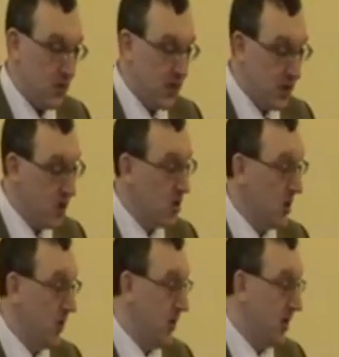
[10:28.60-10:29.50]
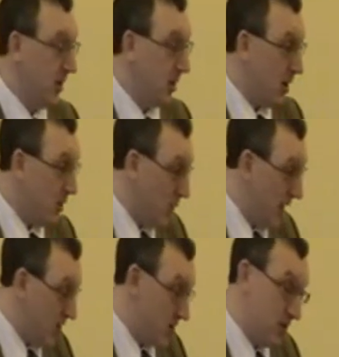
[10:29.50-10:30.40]
that this is something that our
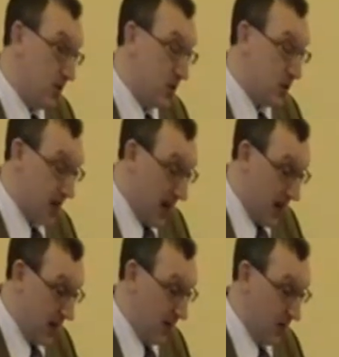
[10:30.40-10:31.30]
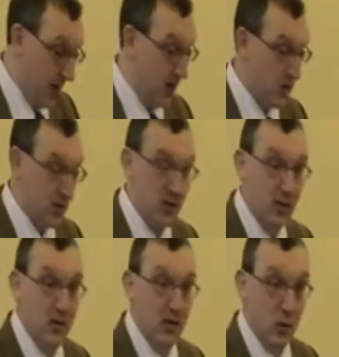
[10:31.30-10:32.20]
Western society
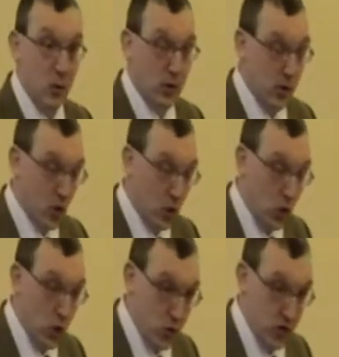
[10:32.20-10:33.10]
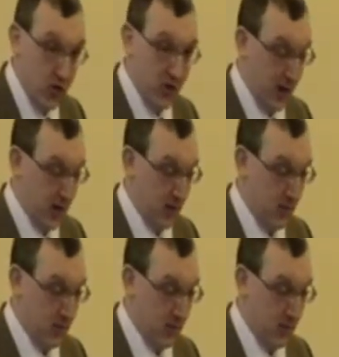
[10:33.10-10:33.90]
thinks or used to think.